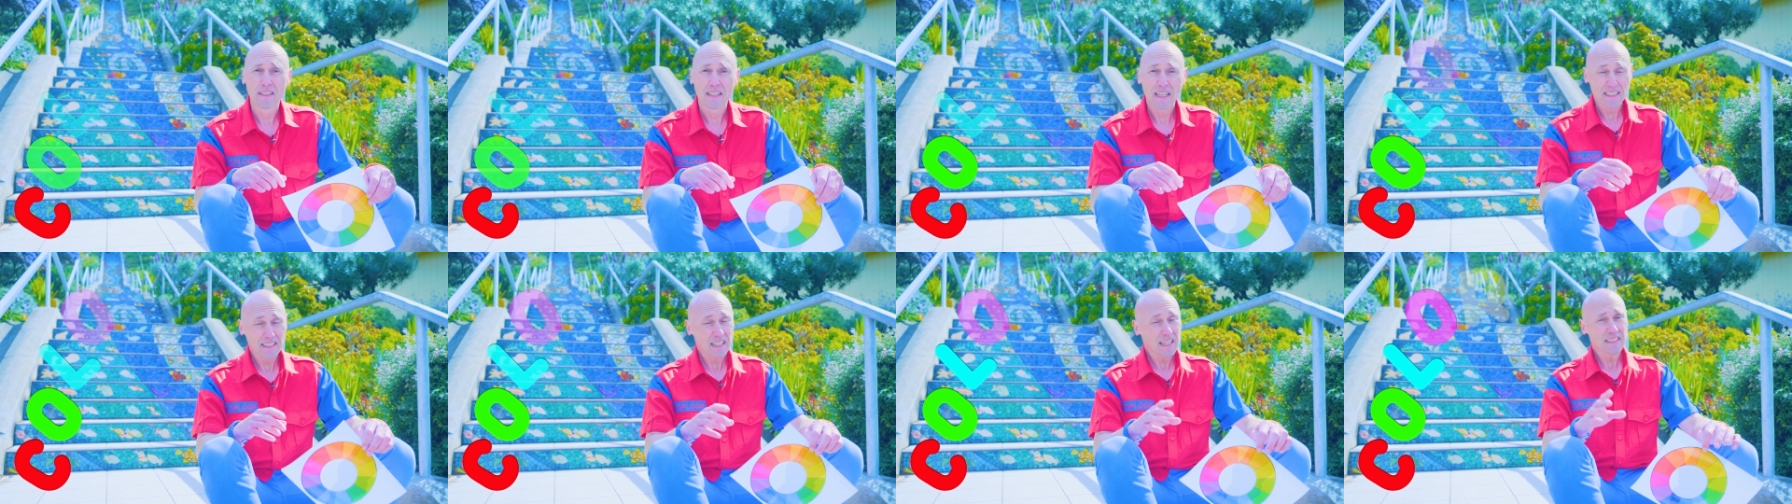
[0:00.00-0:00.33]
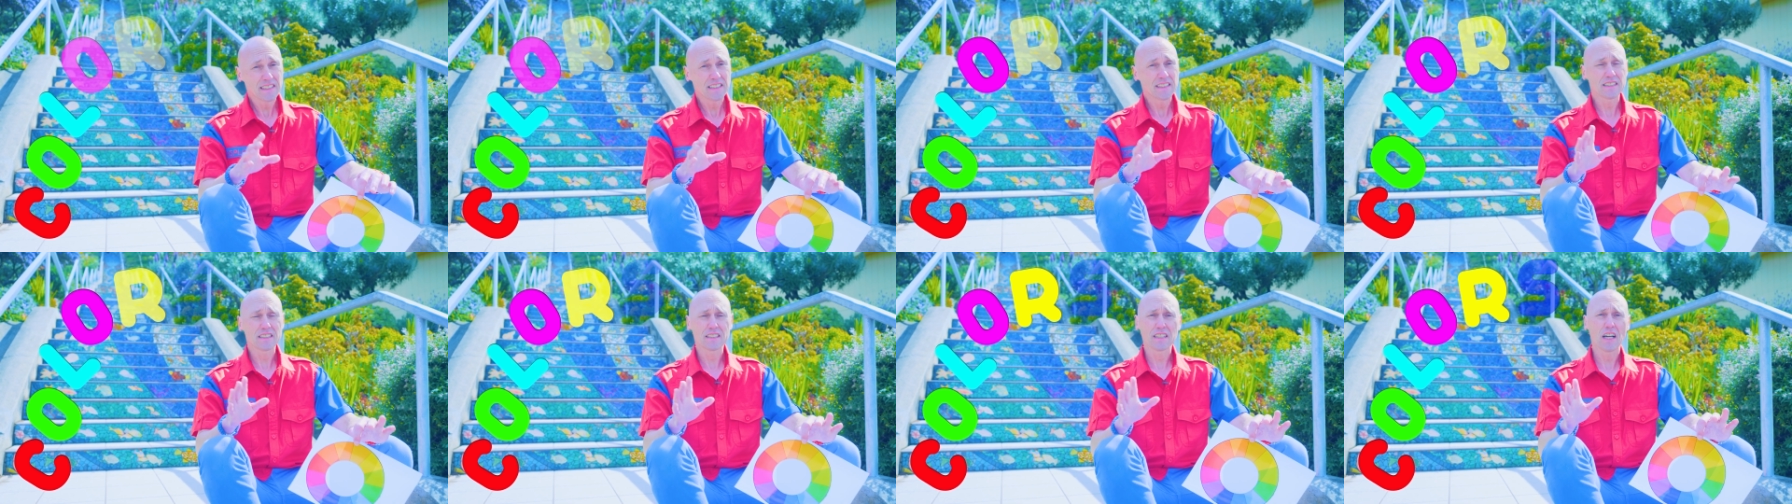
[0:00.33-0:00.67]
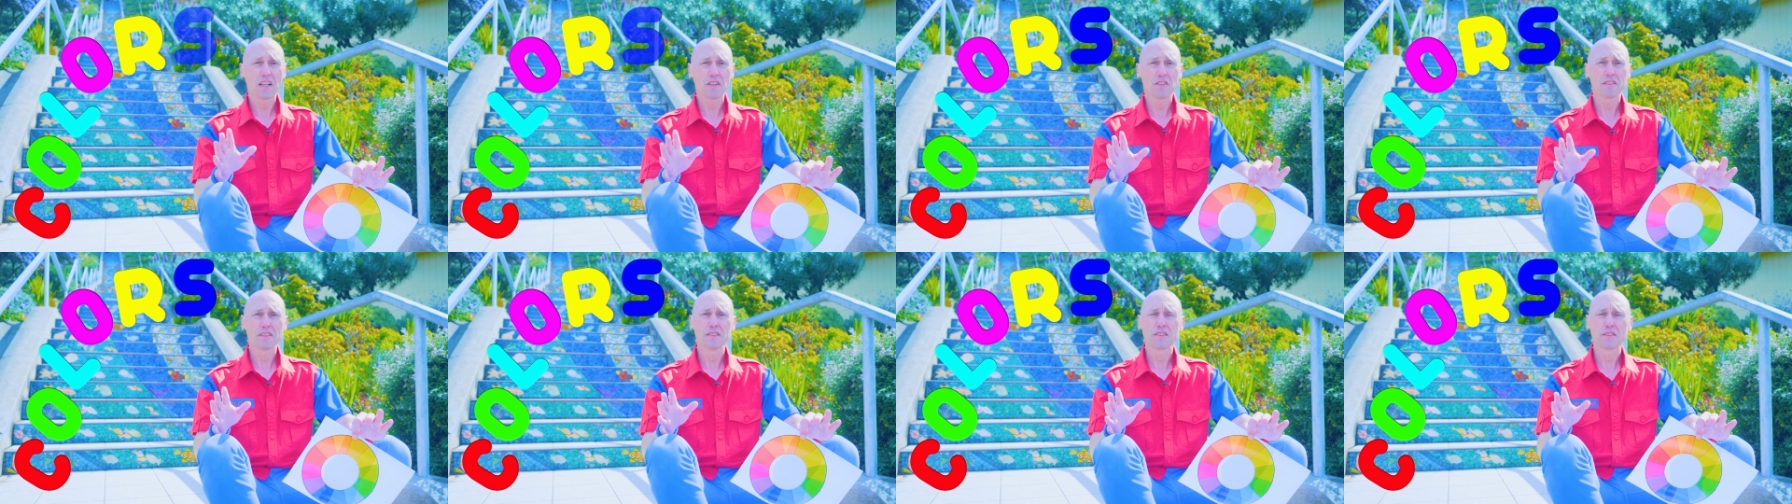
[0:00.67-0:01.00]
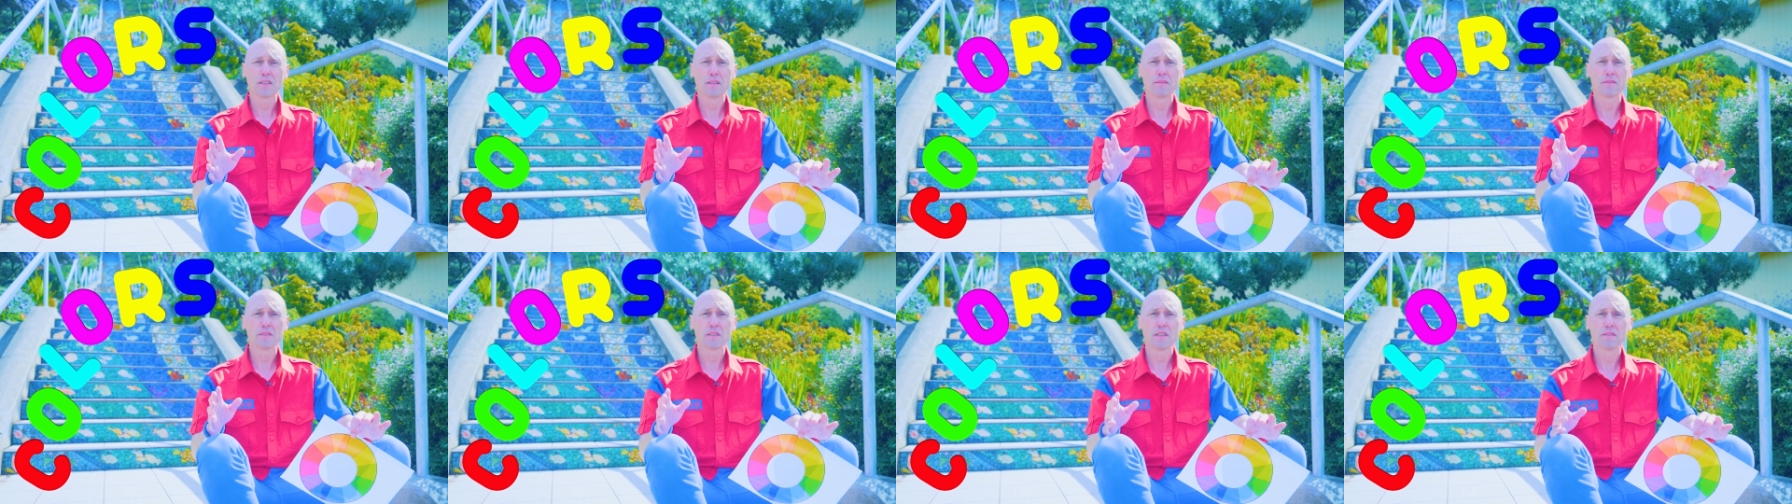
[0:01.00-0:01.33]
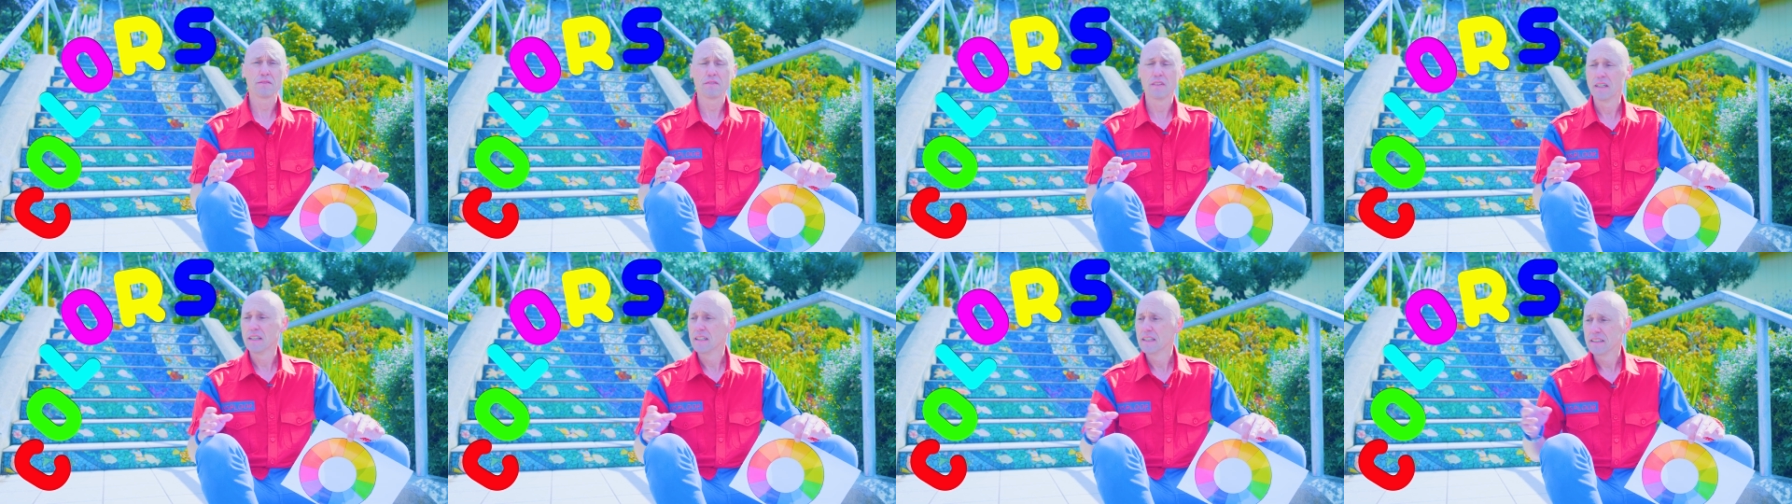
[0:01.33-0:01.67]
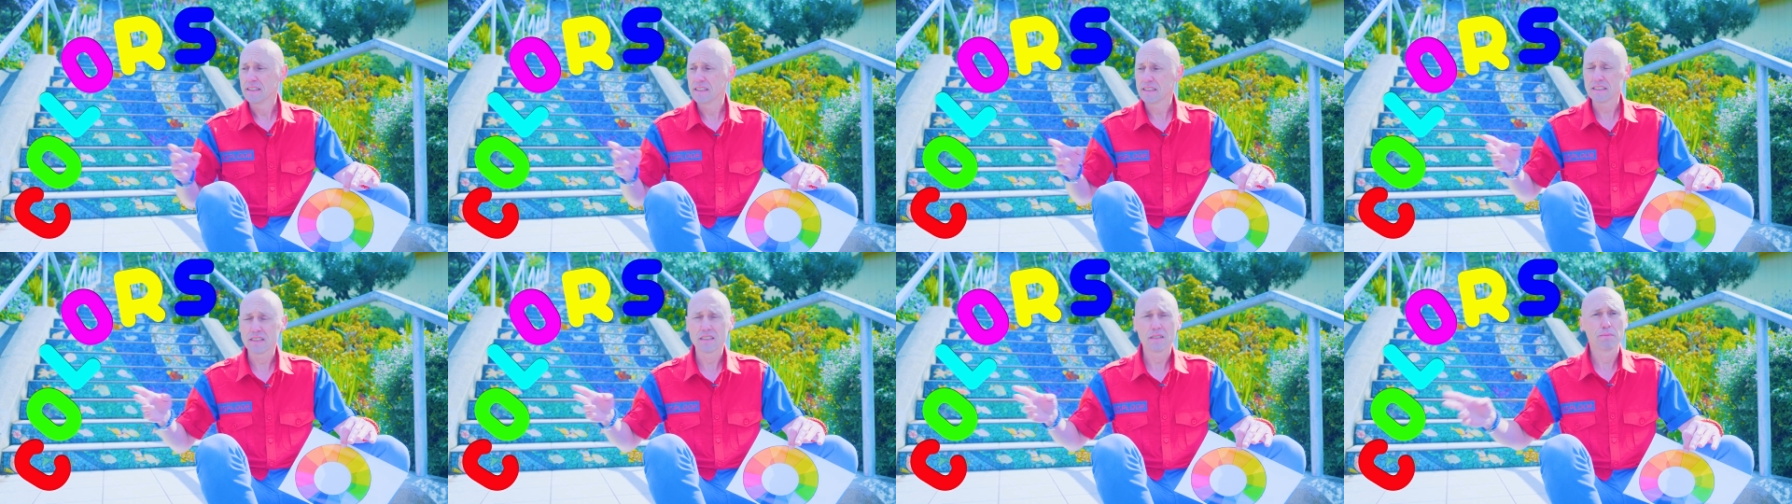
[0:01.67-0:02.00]
And not just colors in terms of
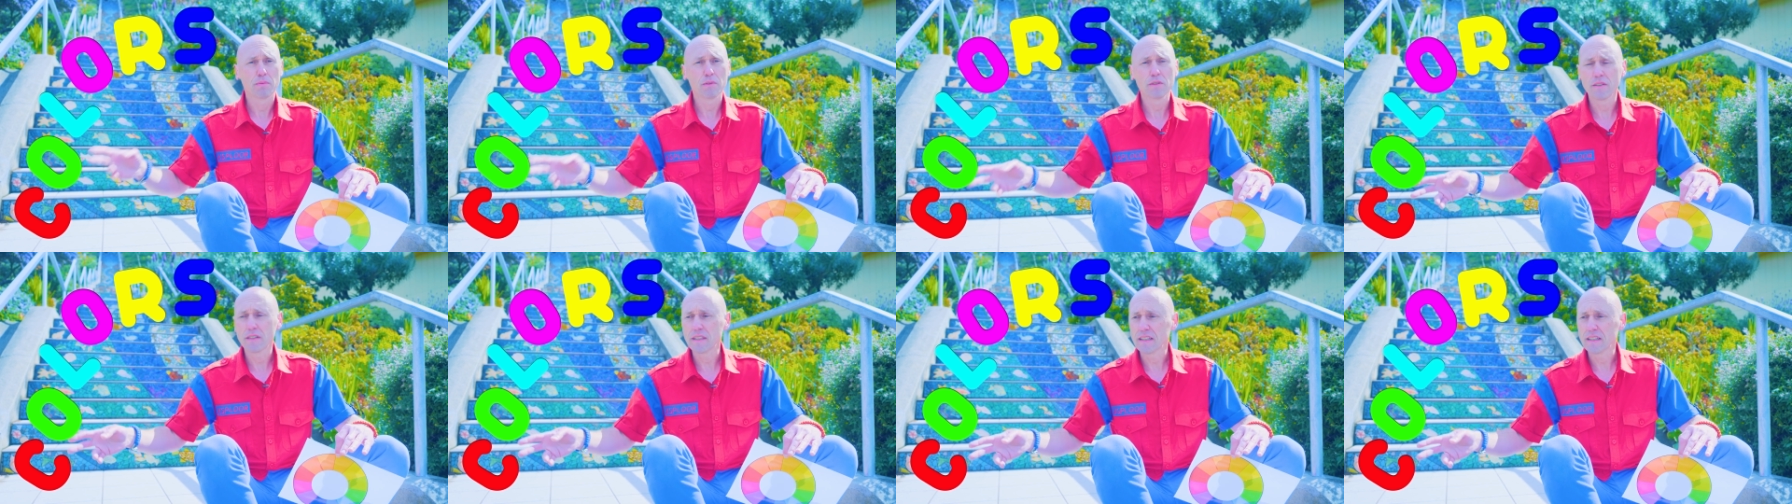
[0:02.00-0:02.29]
this is the blue